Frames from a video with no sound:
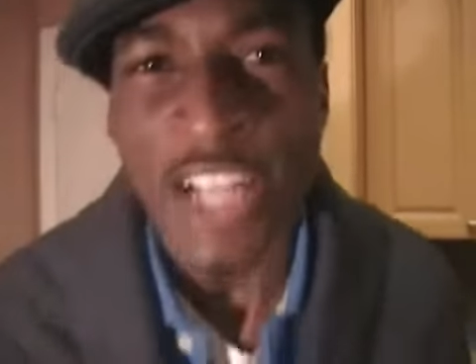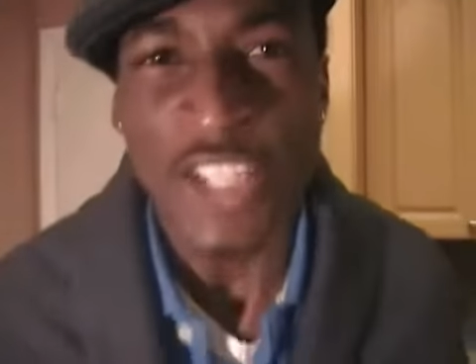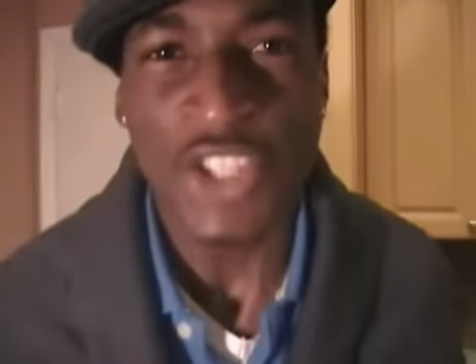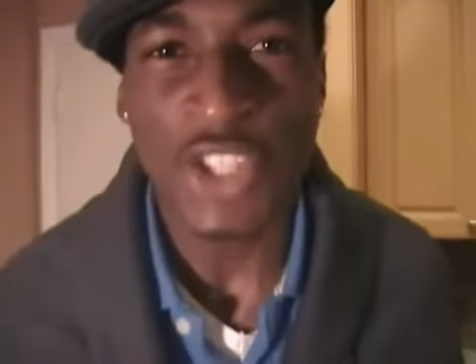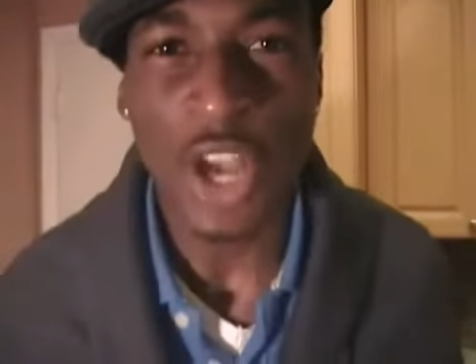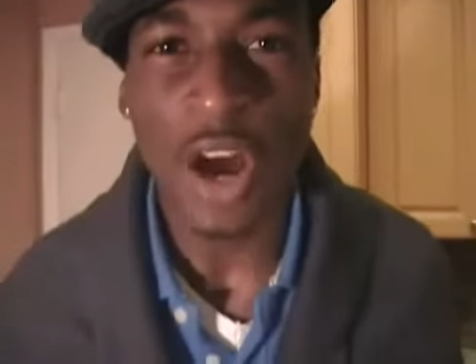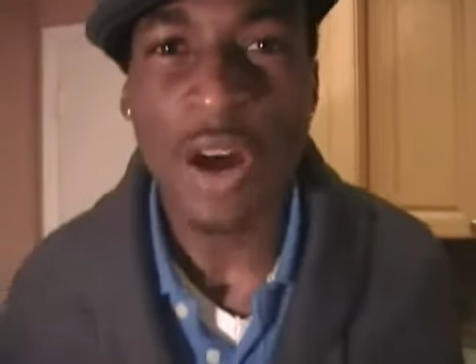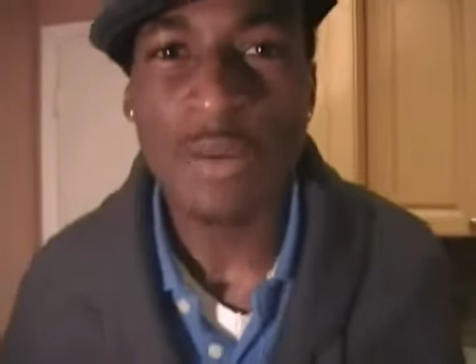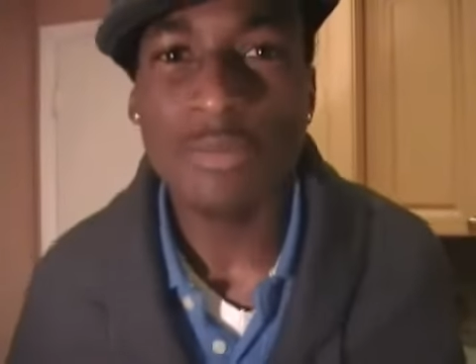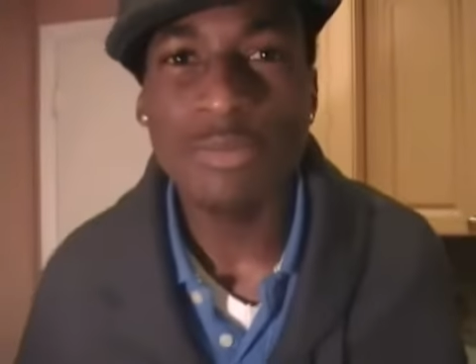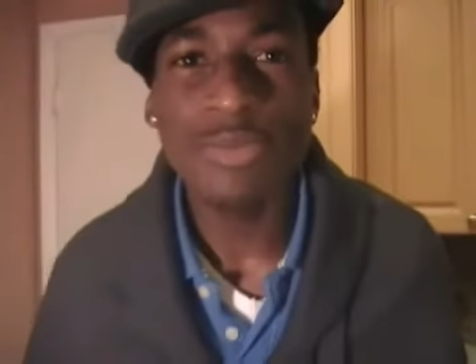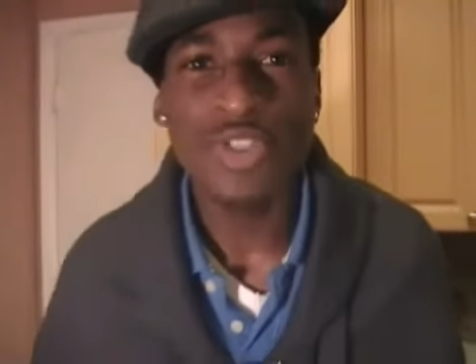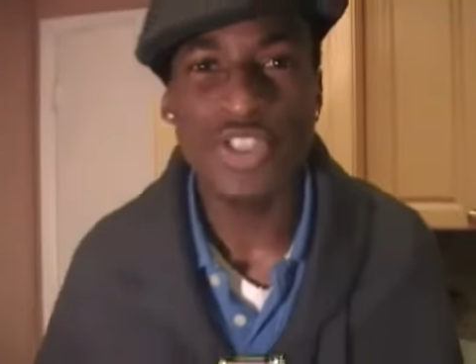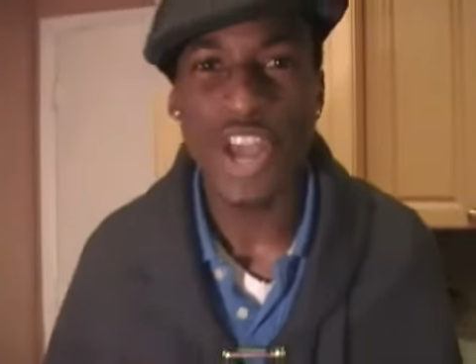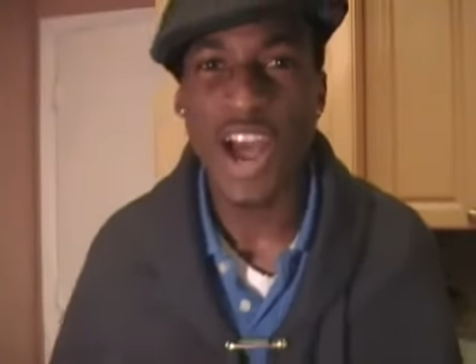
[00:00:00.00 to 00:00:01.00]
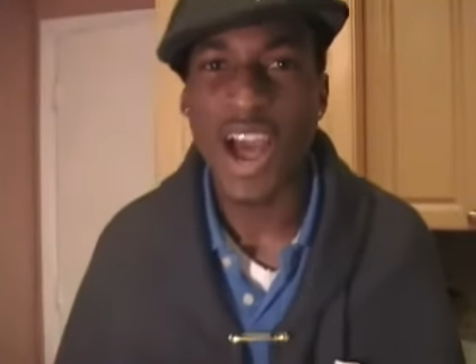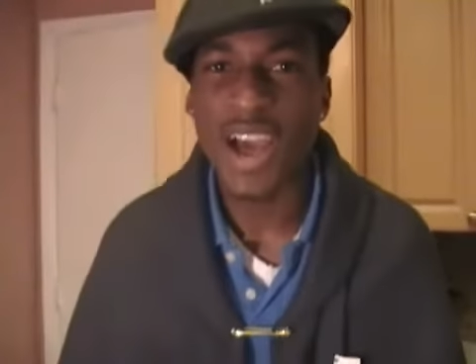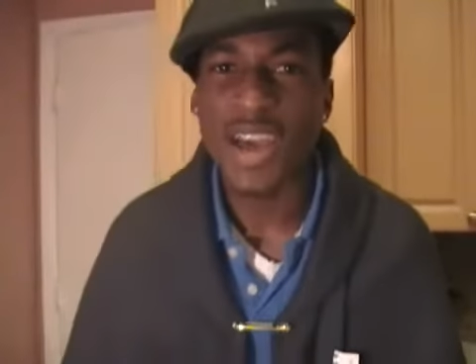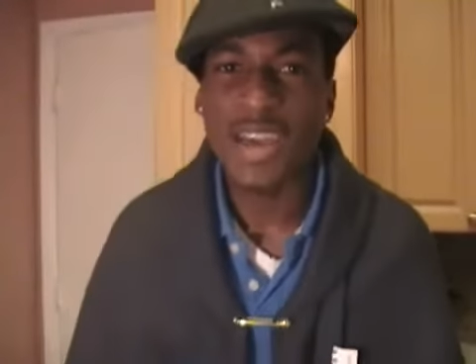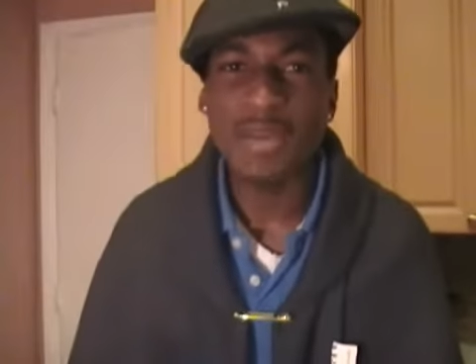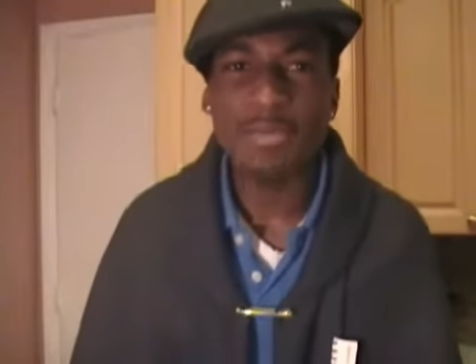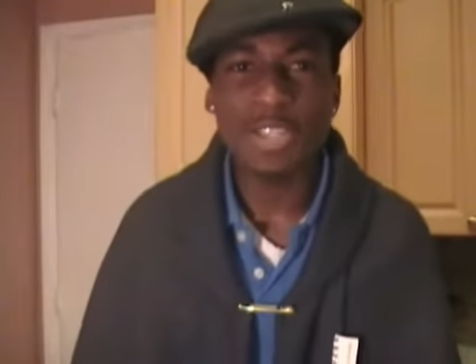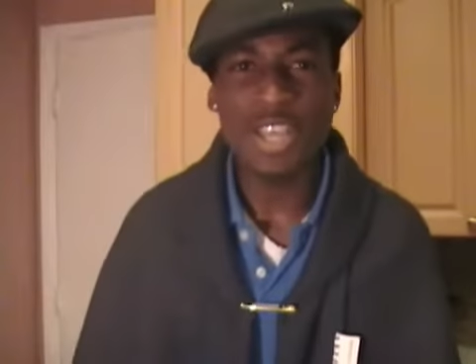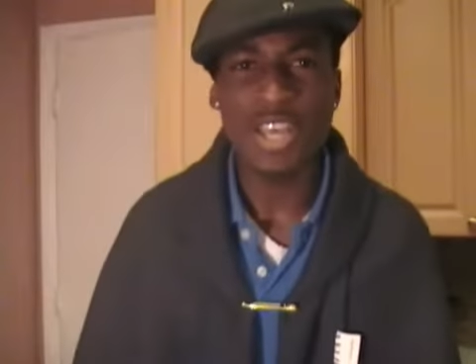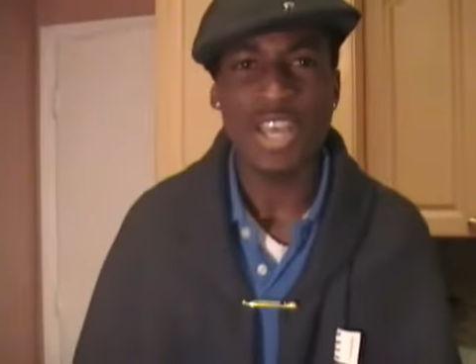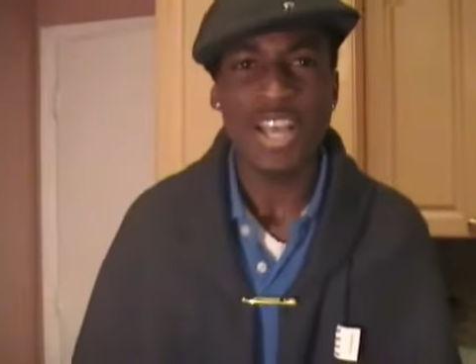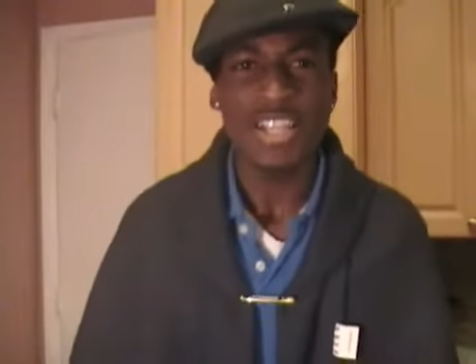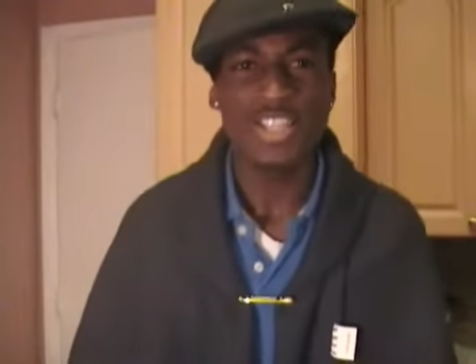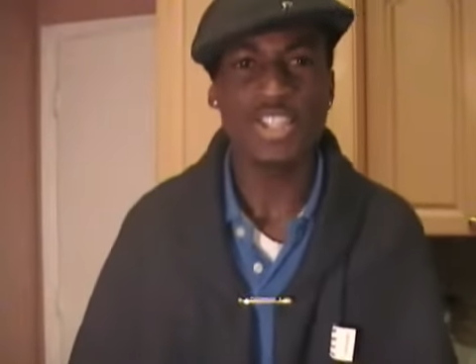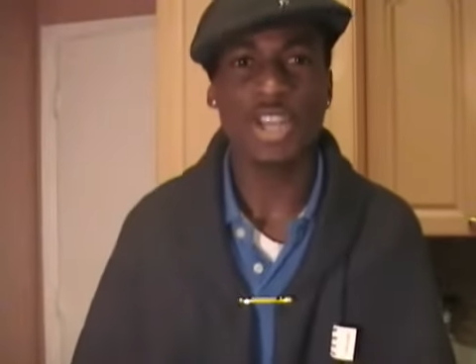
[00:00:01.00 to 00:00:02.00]
Sometimes
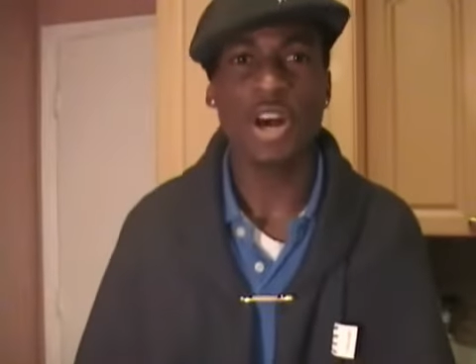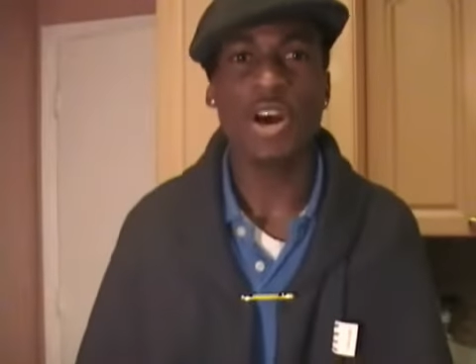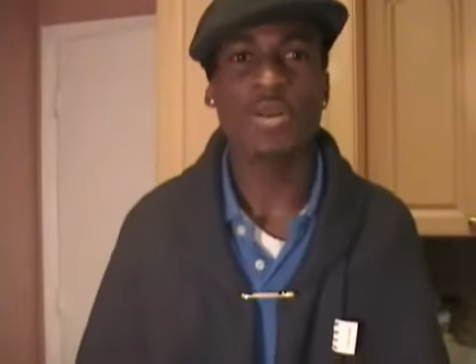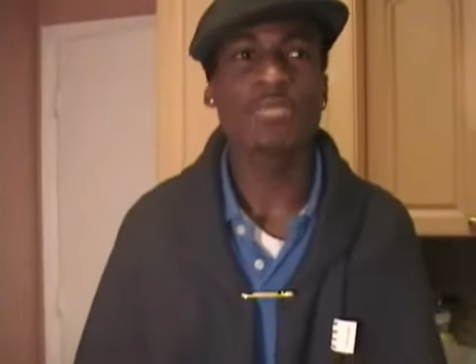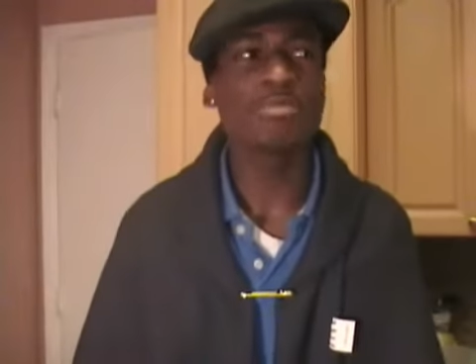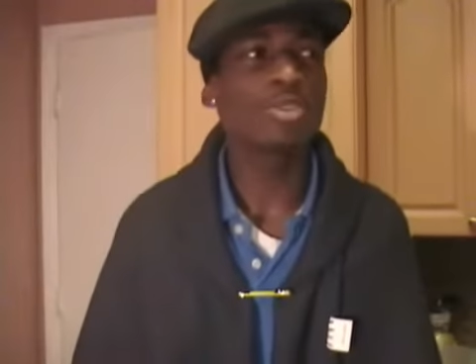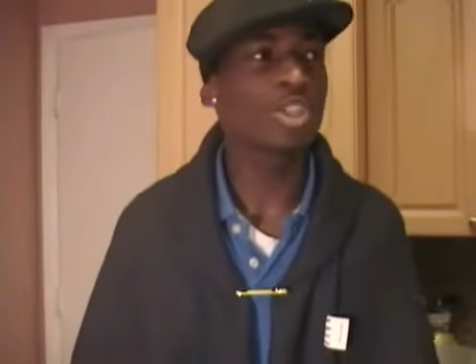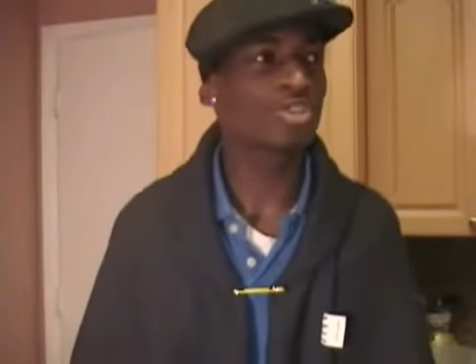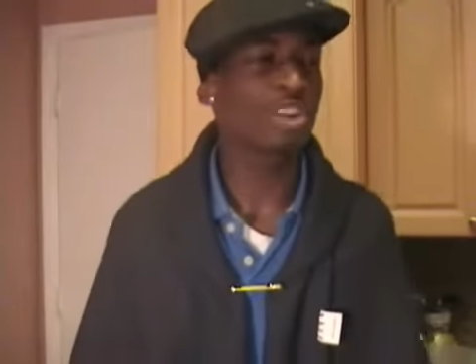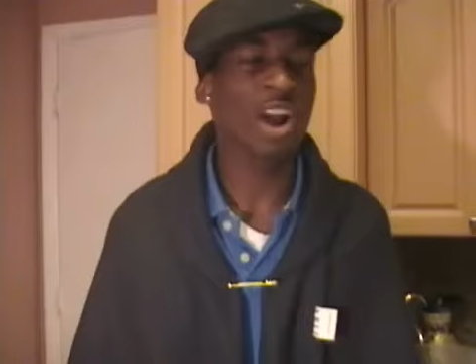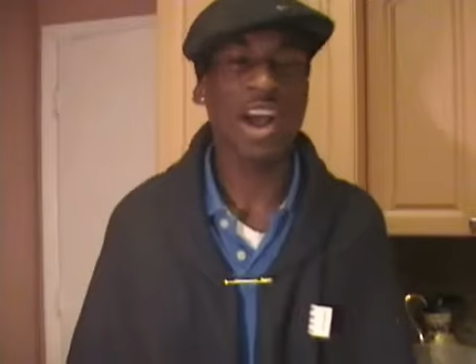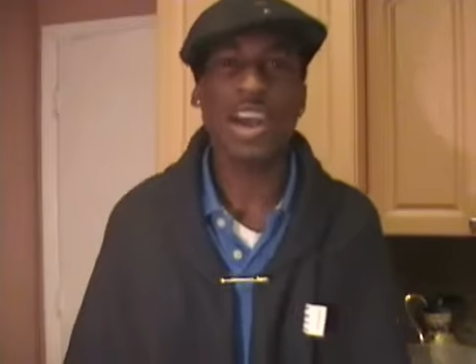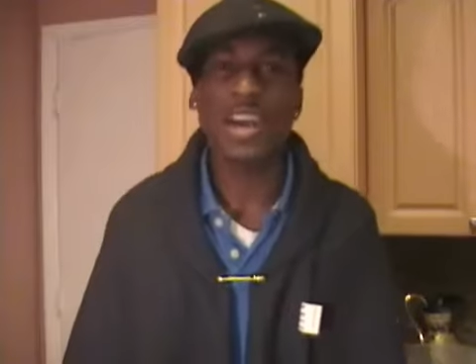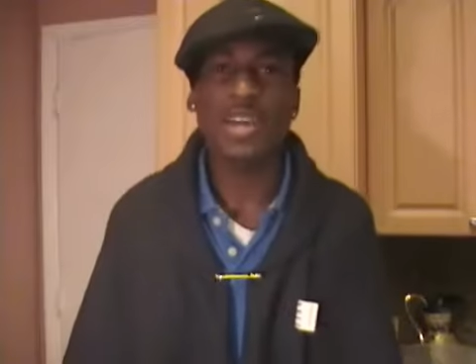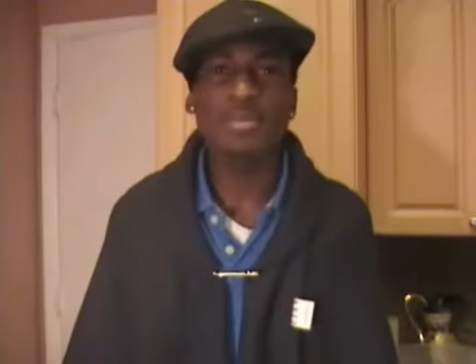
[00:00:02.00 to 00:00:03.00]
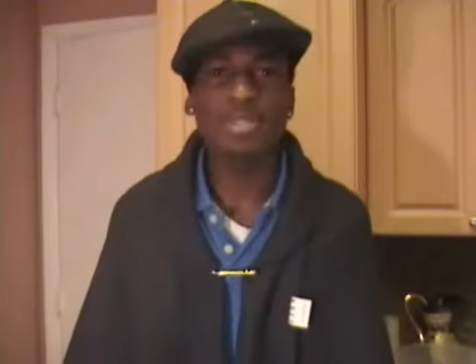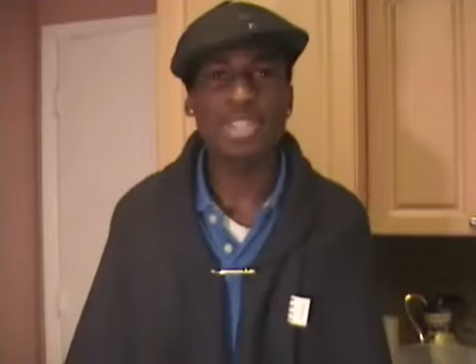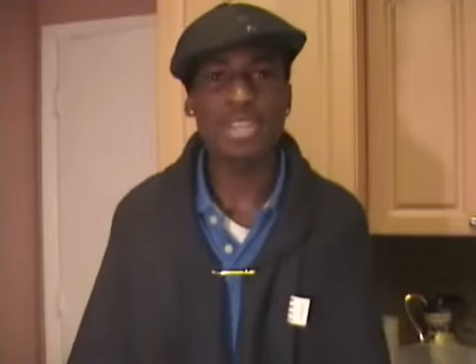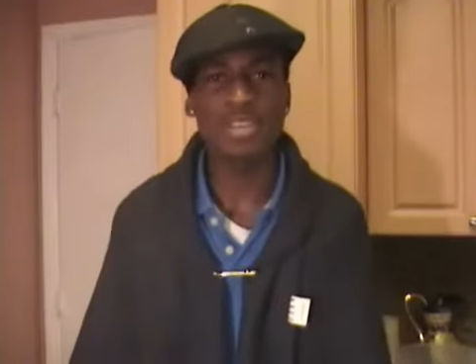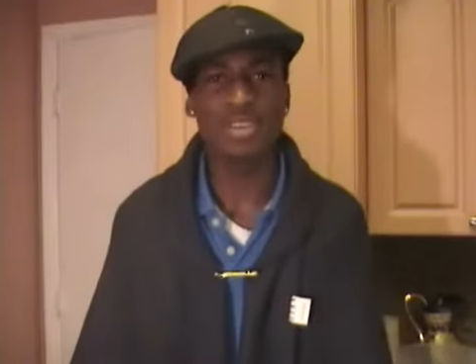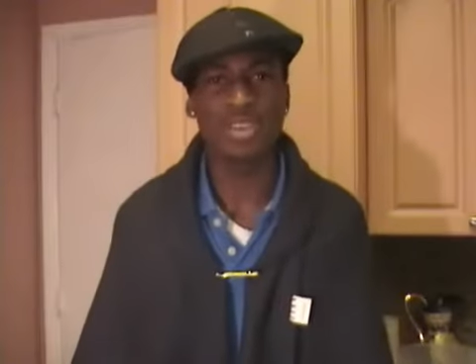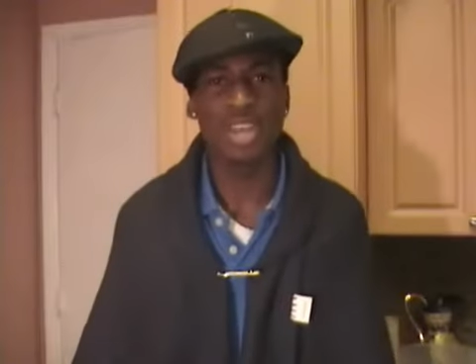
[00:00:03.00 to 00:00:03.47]
some crimes